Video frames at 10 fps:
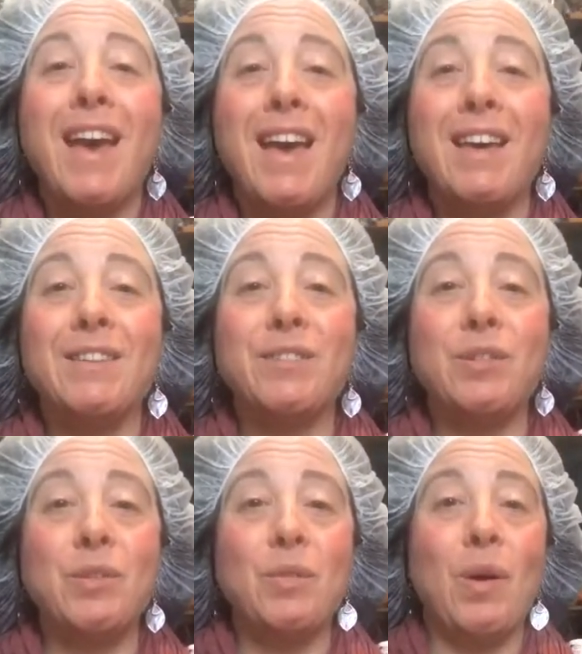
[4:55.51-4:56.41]
and
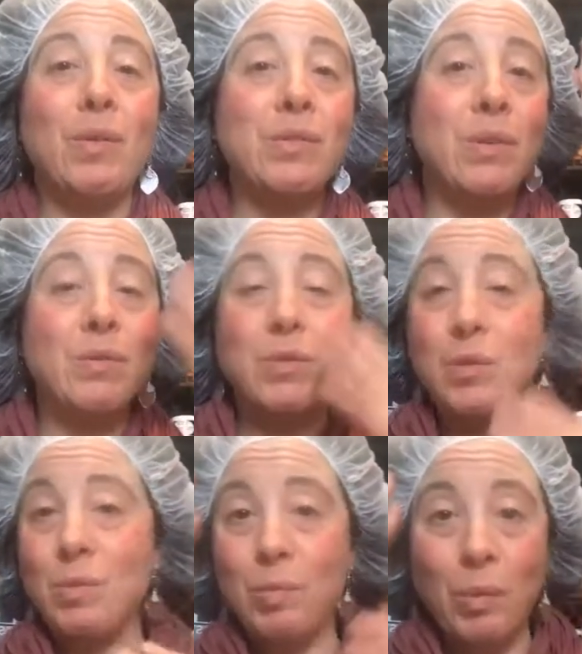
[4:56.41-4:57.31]
to also
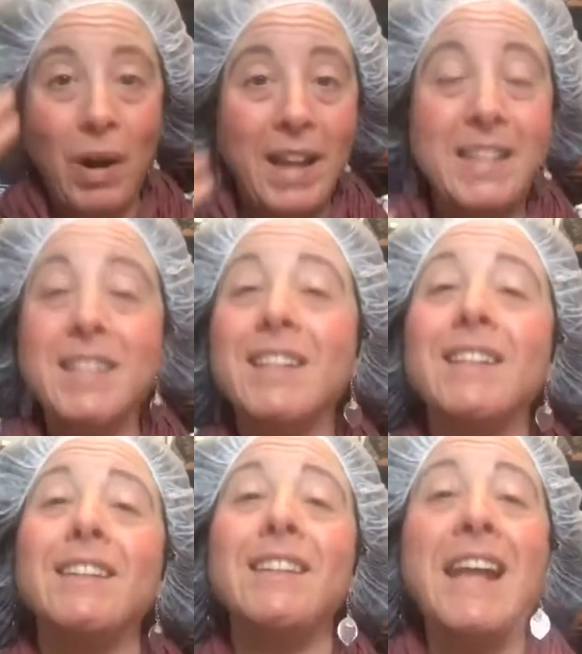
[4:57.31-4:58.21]
to
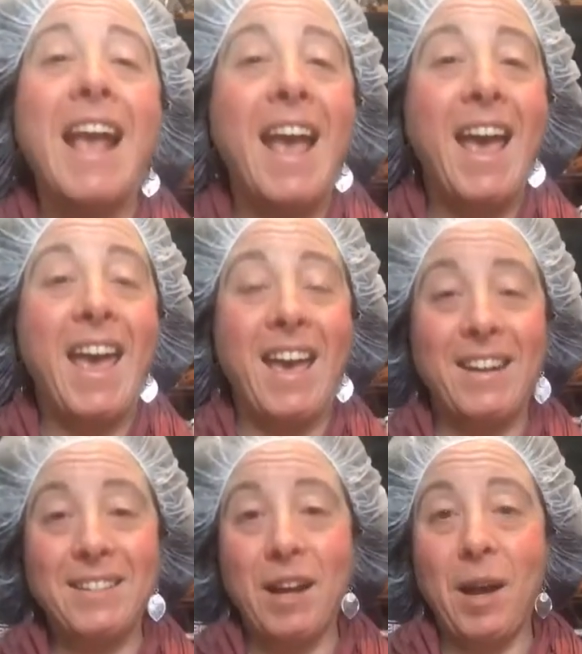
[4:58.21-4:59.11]
brighten
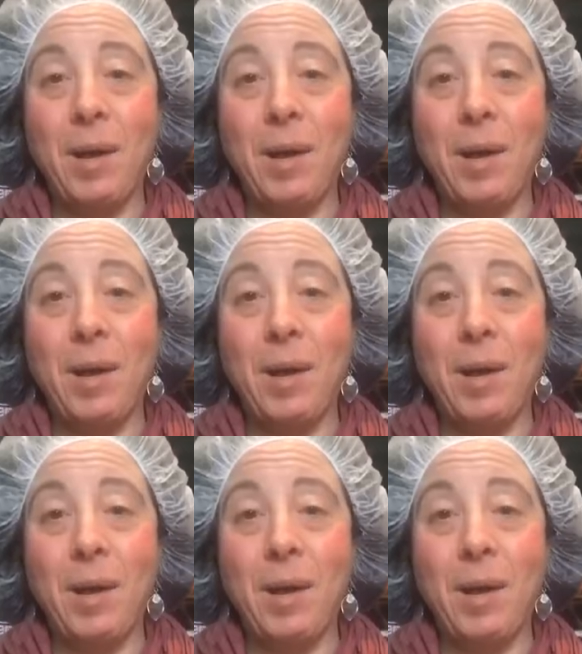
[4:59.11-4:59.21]
and